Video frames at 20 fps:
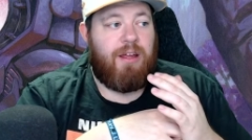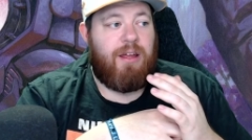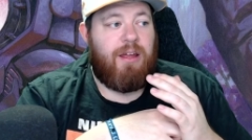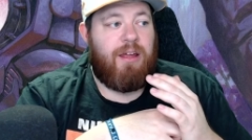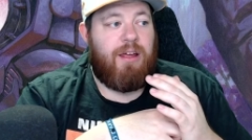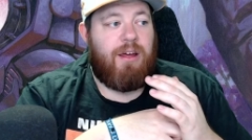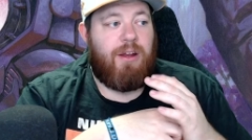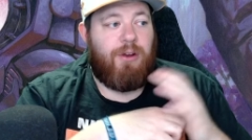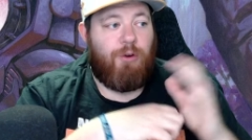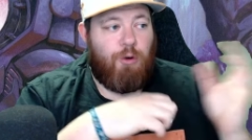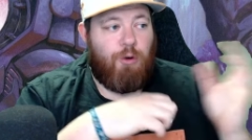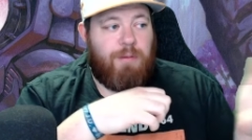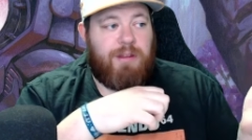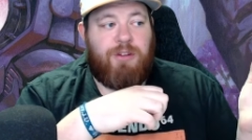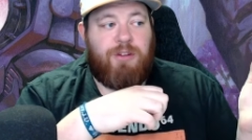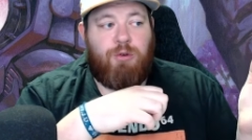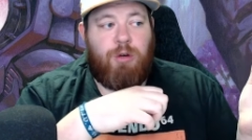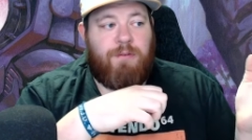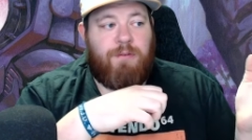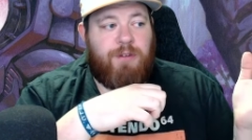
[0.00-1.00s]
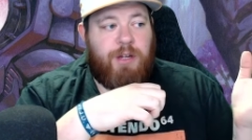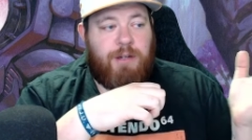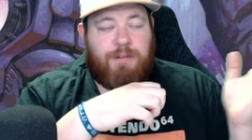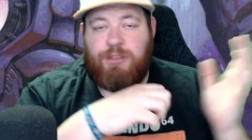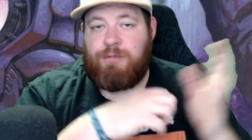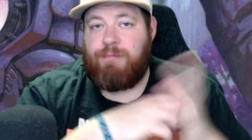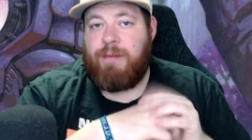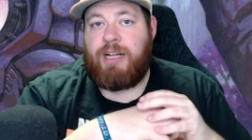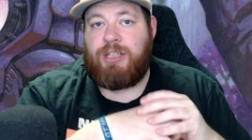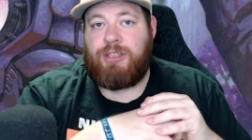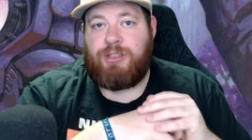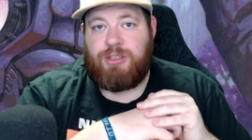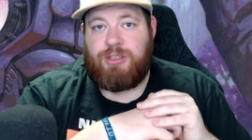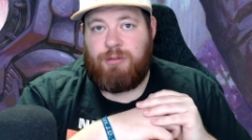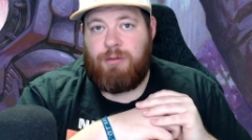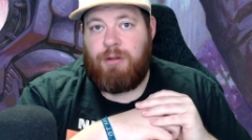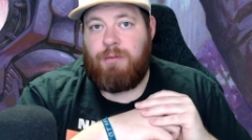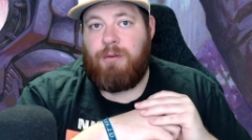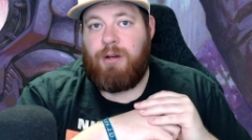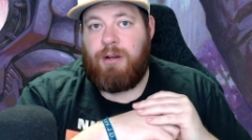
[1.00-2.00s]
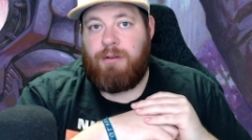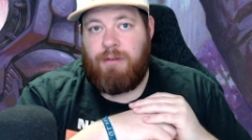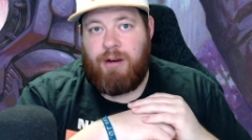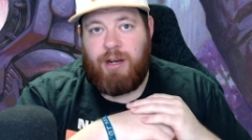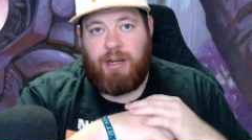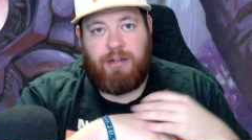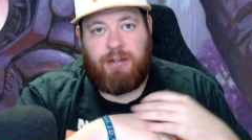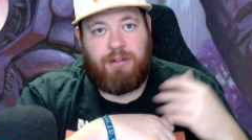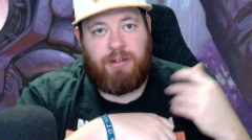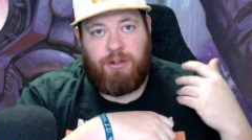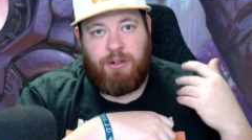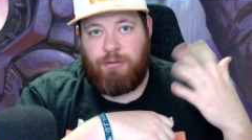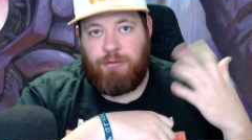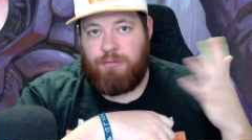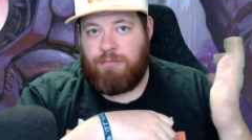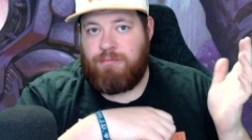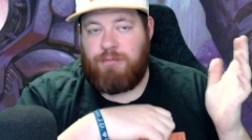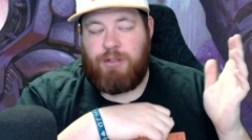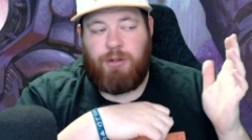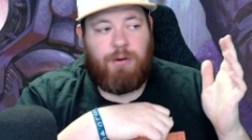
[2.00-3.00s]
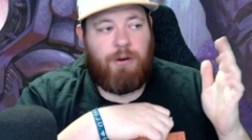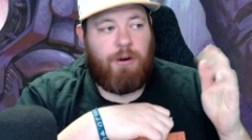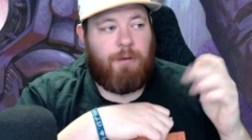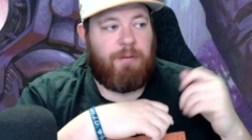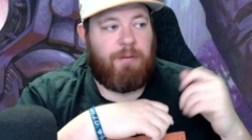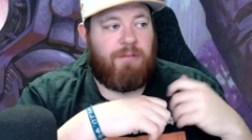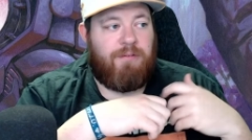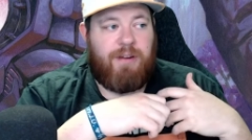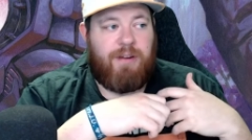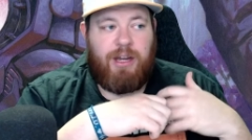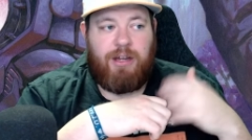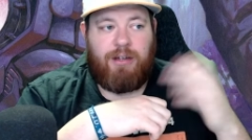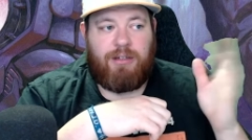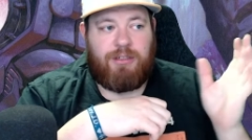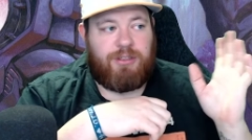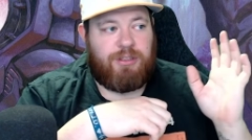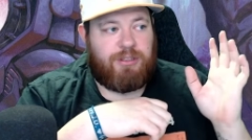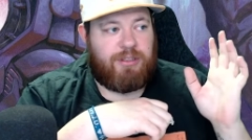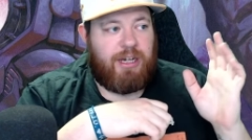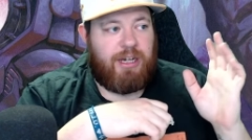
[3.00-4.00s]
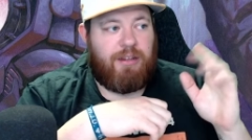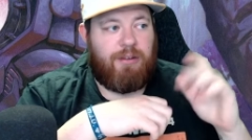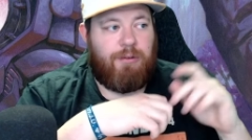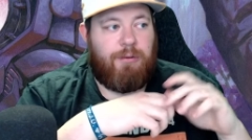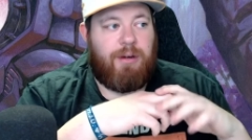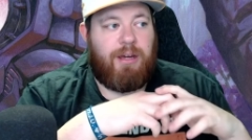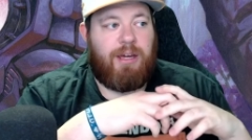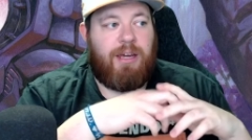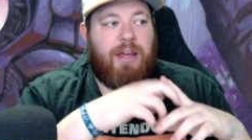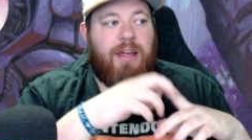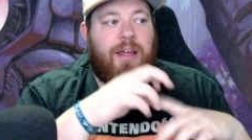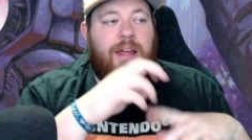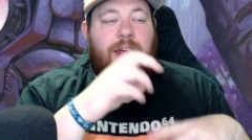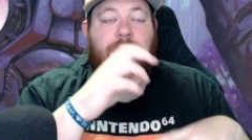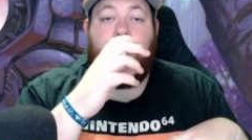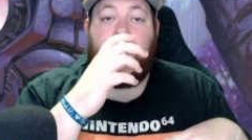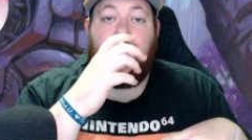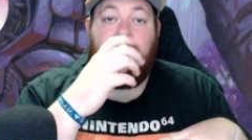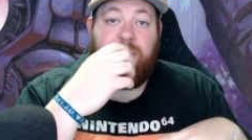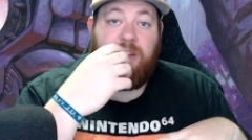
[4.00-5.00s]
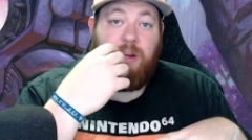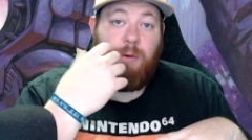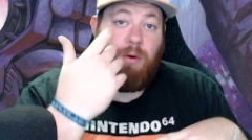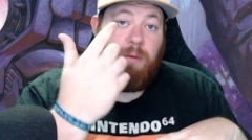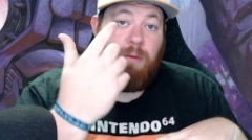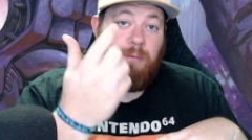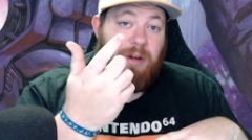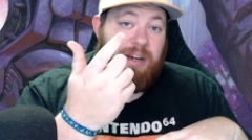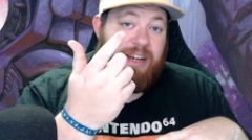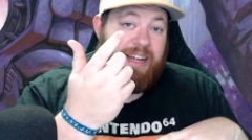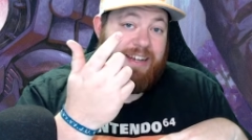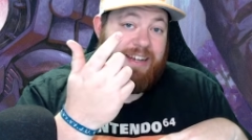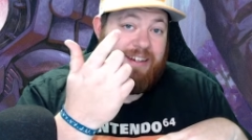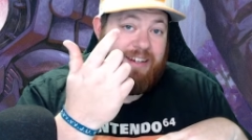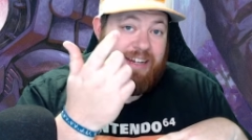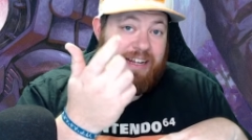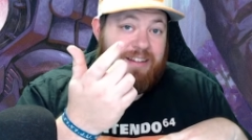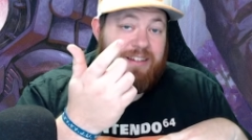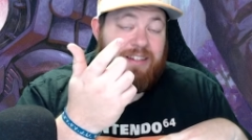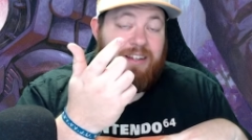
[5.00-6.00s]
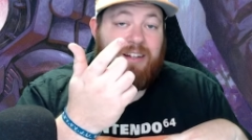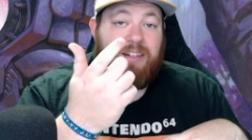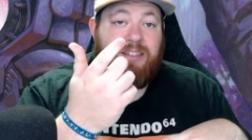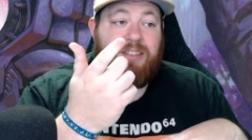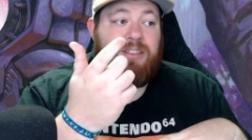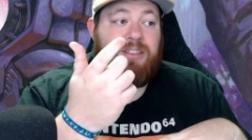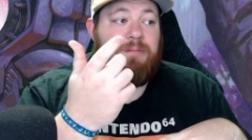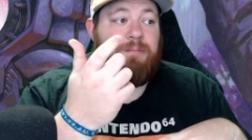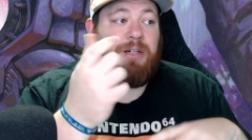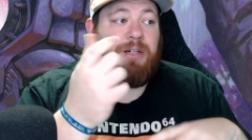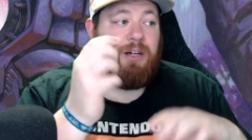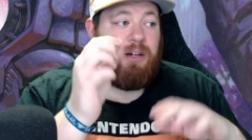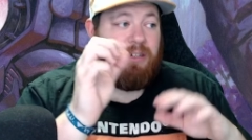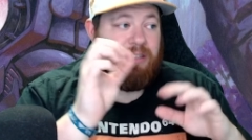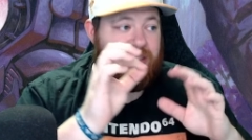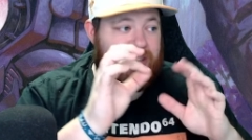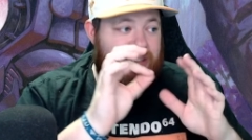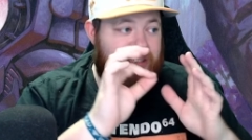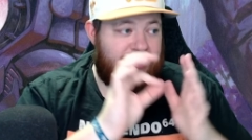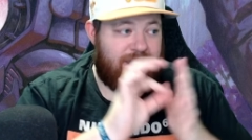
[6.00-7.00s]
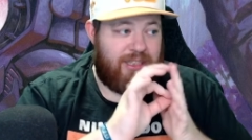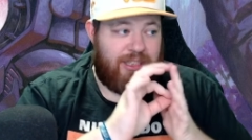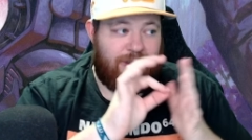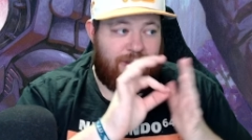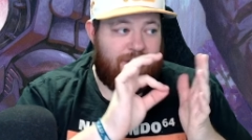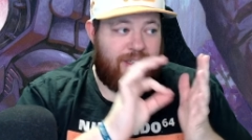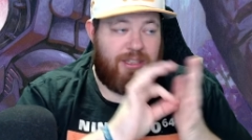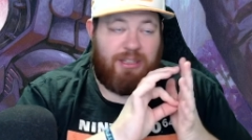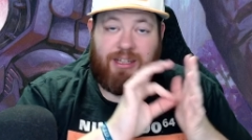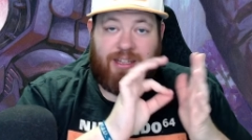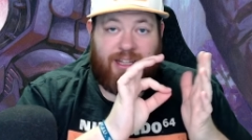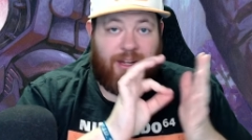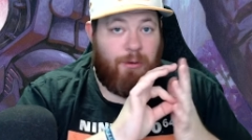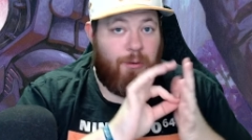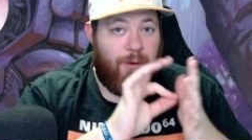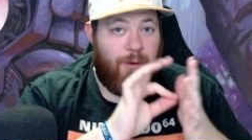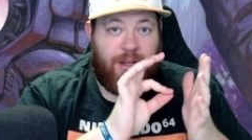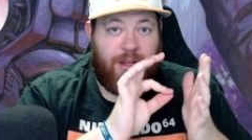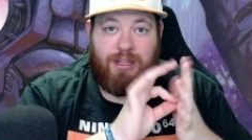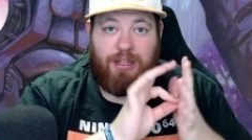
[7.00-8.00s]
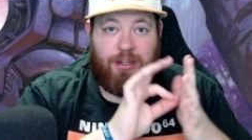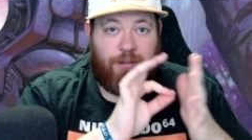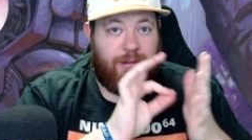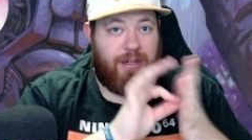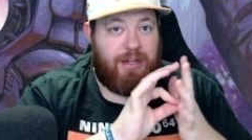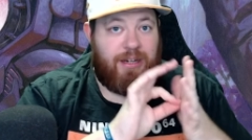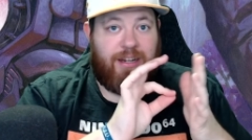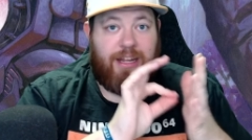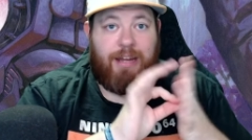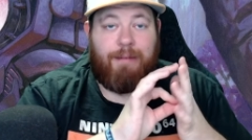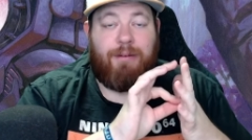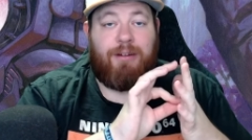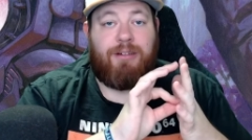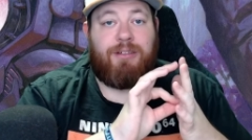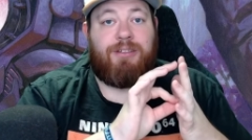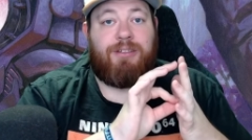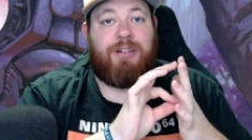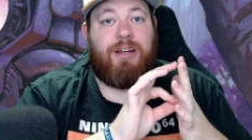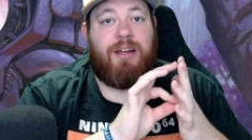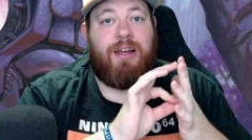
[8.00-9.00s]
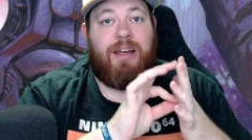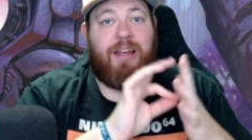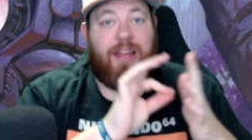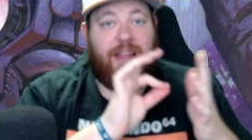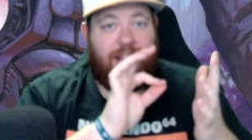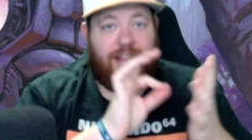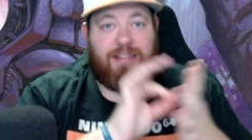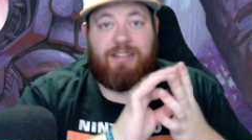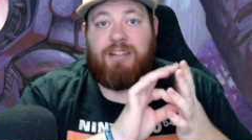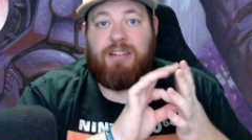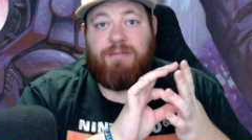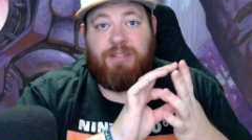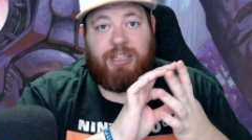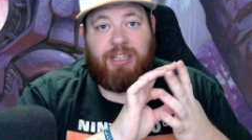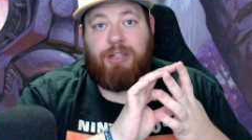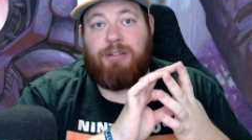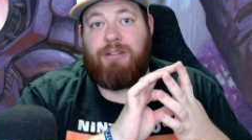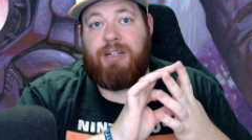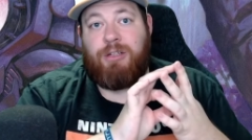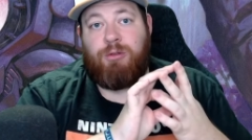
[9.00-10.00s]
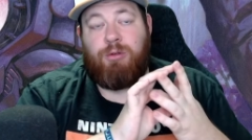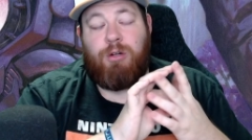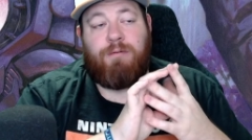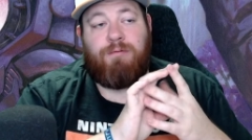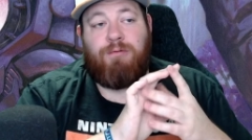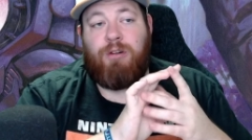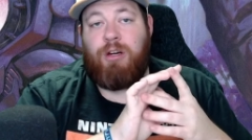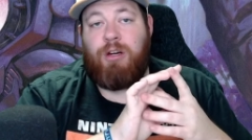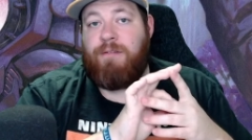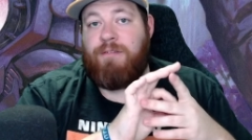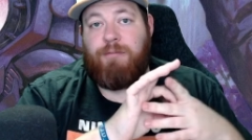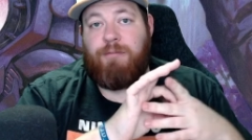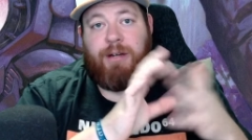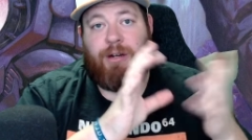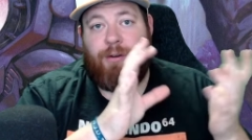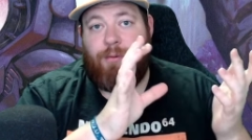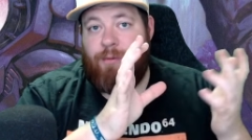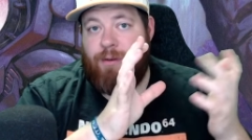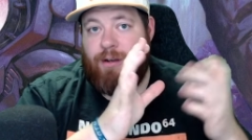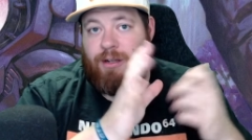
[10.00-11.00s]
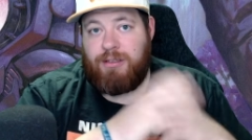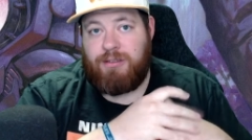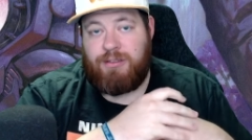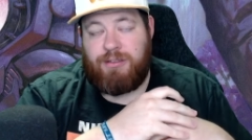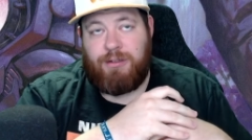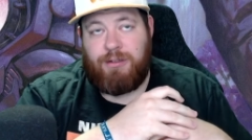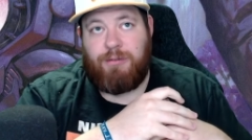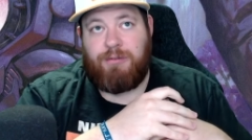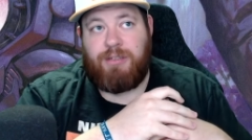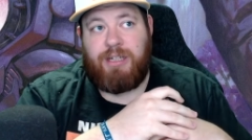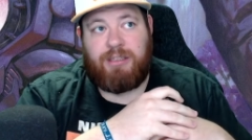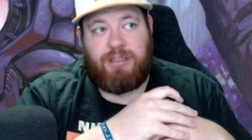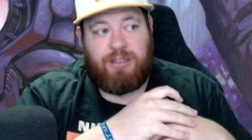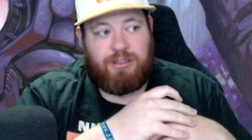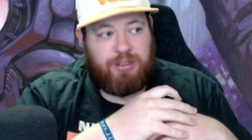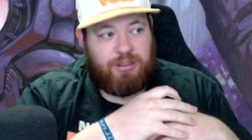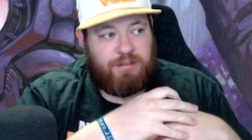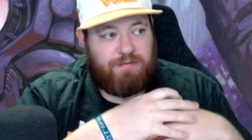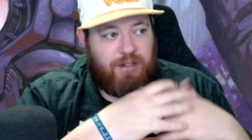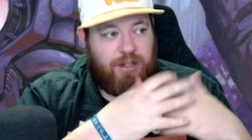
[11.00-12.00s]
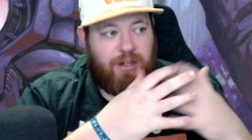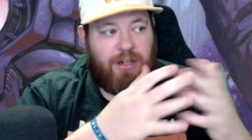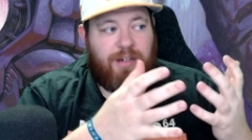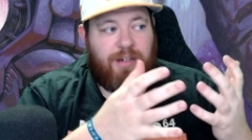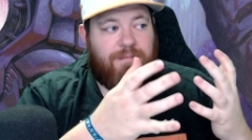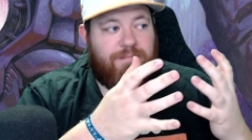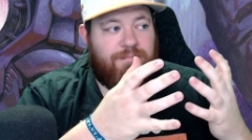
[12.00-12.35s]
normally the 12/12 smashes the 1/1, right? No harm, no foul, it's just out of the way. But if that 1/1 had Death Touch, because it's still dealing that one little bit of damage, that's enough to kill that 12/12 no matter what. So Death Touch is very